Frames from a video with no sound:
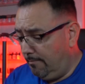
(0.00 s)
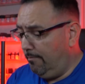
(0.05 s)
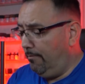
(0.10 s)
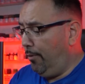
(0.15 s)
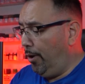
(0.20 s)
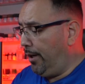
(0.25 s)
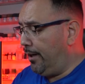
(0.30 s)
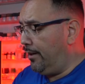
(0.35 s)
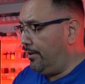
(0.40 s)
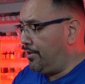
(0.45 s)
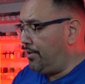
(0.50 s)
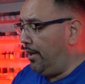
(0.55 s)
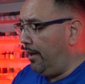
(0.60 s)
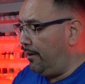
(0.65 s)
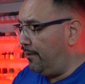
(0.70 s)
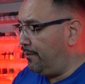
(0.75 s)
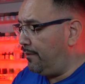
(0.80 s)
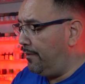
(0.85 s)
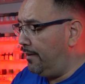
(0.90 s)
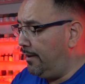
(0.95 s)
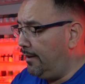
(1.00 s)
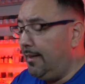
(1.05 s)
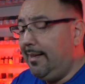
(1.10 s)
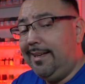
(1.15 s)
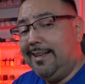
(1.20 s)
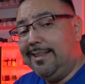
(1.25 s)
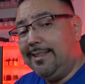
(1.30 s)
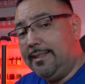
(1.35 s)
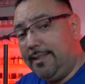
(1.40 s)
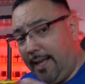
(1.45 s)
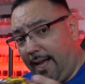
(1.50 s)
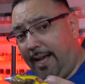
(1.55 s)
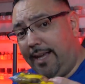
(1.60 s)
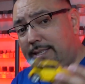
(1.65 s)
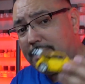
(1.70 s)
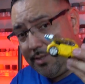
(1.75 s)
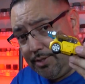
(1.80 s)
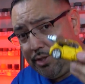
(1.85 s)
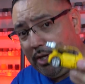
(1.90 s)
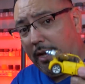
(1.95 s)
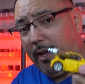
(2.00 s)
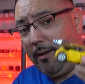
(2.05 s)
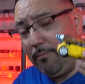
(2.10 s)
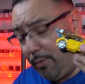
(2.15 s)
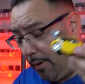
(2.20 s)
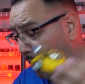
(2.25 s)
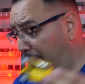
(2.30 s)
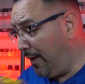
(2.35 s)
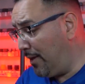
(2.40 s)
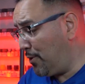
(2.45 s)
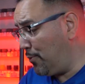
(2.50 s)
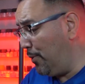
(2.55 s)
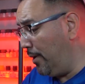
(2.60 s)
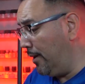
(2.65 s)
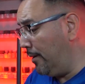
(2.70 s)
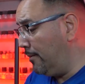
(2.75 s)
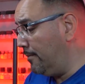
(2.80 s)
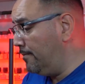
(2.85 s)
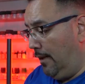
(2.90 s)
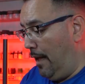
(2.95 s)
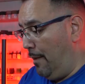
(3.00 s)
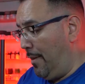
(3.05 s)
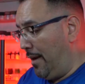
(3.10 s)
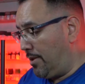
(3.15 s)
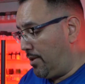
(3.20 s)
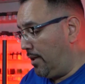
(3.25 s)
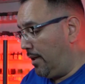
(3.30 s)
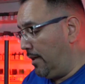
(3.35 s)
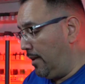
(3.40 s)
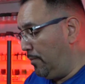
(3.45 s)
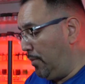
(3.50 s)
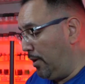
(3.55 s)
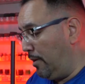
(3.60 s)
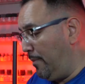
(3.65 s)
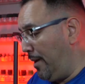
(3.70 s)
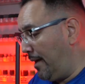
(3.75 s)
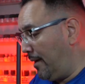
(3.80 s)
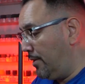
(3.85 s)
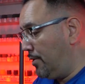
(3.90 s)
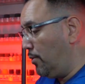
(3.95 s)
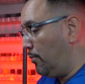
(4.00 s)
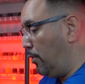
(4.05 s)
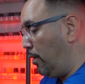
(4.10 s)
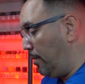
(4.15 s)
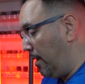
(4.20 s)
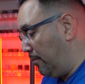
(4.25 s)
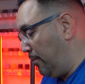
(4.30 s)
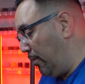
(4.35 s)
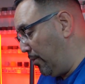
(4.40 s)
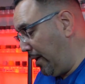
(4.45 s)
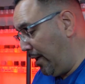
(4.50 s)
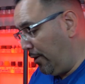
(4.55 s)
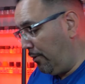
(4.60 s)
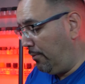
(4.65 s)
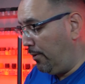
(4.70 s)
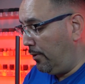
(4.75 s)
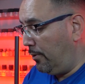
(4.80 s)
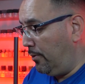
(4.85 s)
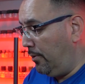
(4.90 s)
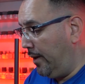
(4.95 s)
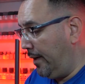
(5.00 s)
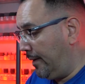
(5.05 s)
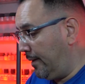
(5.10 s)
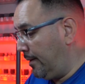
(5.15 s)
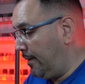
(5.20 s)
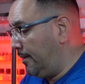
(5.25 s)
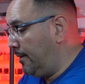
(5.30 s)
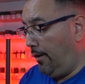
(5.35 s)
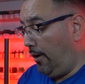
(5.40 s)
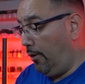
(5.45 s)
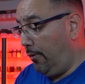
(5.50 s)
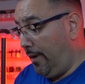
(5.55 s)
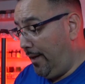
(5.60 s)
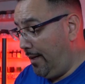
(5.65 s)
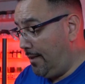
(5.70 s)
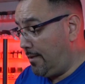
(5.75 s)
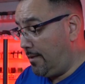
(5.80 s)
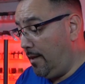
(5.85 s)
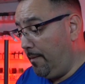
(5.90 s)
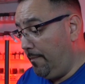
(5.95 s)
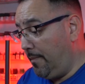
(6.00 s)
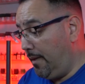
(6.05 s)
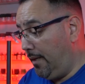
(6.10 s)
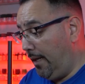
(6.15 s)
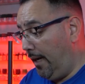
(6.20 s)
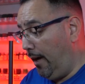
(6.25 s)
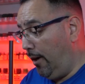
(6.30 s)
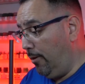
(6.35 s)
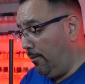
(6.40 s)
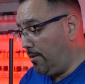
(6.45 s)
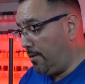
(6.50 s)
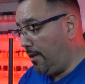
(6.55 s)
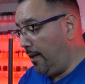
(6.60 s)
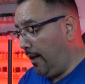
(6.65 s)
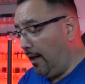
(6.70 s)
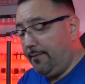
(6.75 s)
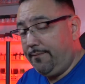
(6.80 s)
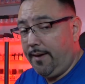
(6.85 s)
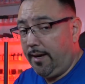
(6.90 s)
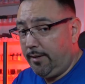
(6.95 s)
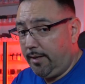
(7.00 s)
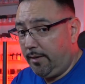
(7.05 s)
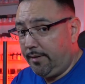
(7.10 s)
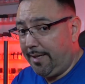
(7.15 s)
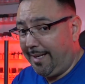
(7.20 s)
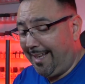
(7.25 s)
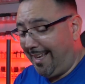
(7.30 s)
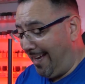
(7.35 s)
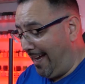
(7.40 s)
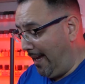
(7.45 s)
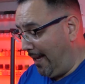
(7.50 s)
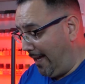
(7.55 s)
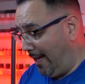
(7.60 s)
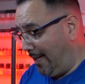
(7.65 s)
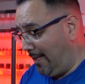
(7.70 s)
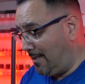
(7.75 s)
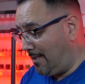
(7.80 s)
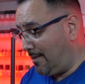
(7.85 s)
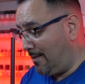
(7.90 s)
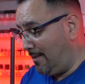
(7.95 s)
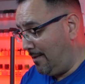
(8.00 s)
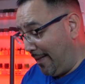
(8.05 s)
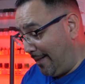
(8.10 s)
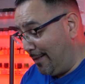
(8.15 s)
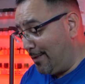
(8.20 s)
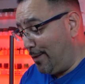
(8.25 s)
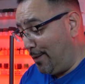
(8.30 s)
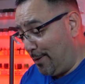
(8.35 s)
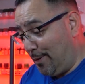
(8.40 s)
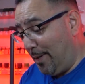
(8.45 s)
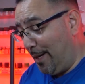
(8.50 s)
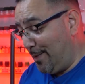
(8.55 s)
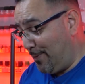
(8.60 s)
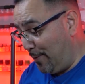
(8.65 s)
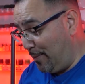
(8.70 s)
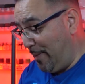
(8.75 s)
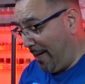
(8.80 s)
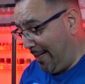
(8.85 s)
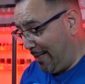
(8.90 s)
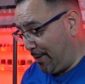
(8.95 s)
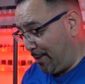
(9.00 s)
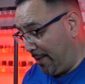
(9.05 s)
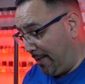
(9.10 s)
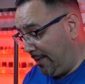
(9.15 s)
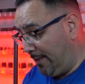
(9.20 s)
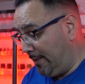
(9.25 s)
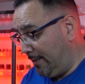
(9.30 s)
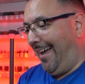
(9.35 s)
very good stuff. Nice job with this one. I'm actually going to put him back into robot mode here real quick. There is something else that I found out that he has because of the transformation,